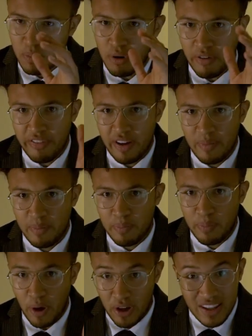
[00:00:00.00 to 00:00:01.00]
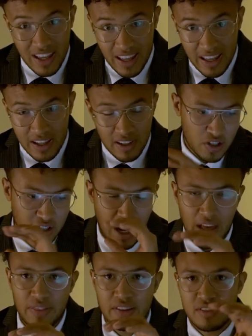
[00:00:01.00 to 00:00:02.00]
profit per year, you can
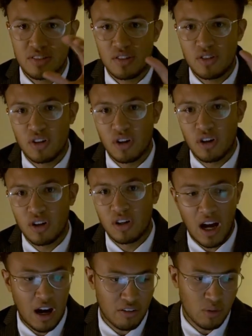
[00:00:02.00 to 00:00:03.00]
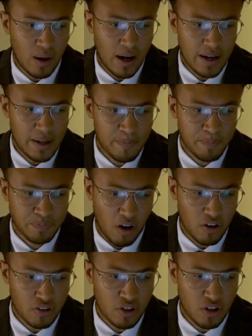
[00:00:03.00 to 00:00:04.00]
add this to your ROI
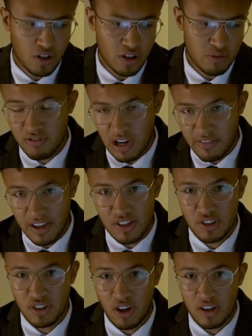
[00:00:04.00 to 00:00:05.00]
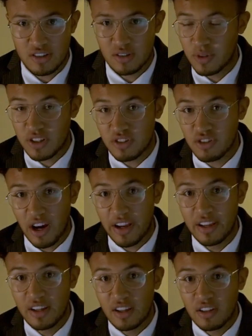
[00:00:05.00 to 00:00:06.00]
on your renovation costs, which is great.
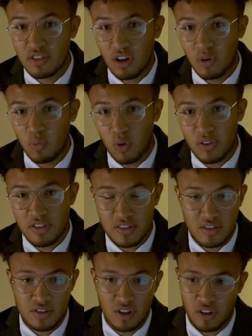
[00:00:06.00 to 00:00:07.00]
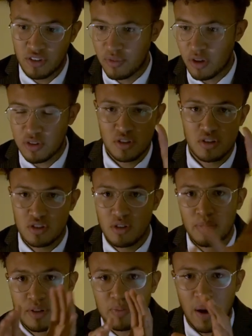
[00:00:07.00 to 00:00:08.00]
So once this is done, those two
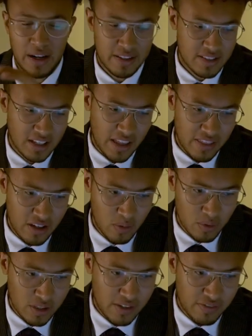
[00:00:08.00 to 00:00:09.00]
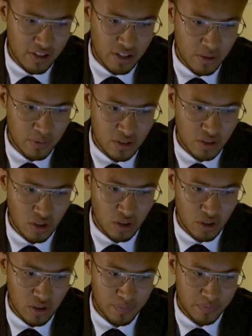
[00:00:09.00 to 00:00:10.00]
numbers added together will give you
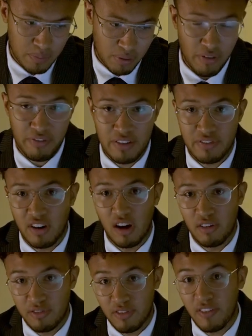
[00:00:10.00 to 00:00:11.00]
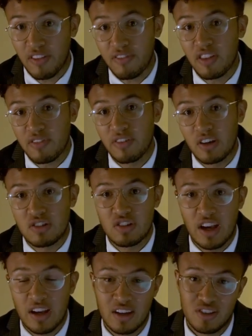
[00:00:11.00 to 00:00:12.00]
your profit for the first
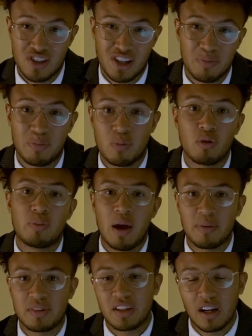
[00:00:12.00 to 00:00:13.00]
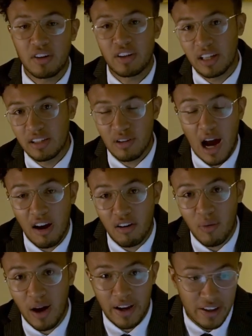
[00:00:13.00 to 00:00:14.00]
year. So you would be able to calculate
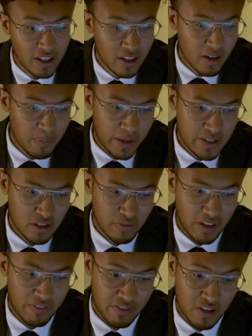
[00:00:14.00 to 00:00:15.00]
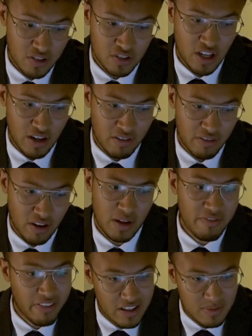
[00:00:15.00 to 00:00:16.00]
ROI based off that first year of
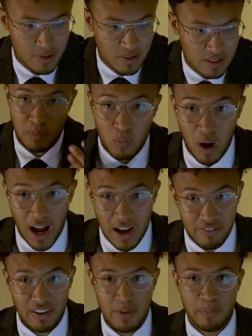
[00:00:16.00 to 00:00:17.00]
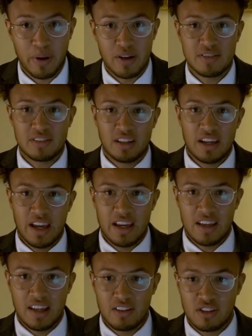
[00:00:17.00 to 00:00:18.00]
investment. What I find personally
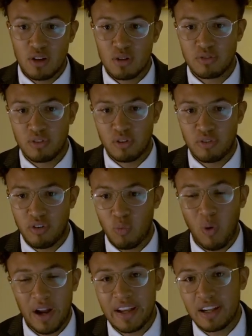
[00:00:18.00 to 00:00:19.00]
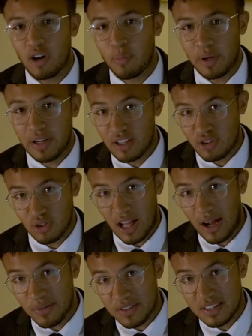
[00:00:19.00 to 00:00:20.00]
is useful for weighing up initial
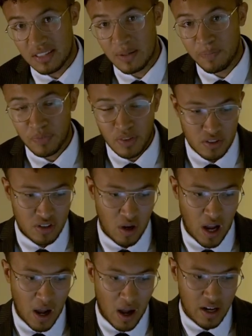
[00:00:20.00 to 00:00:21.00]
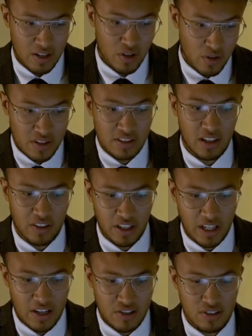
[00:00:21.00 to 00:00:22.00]
houses. So I'll do this
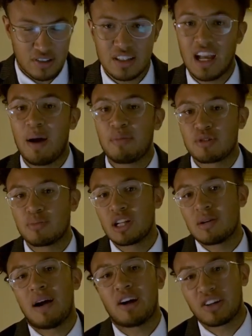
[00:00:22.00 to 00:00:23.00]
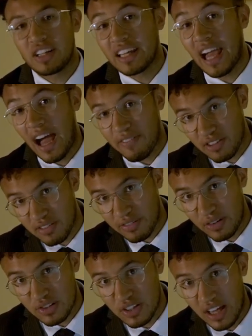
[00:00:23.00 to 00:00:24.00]
calculation to see how much money am I going to get after the
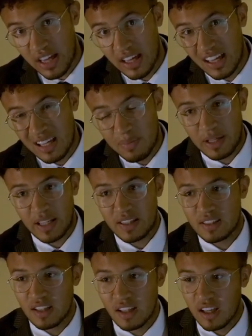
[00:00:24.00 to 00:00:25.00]
first year, because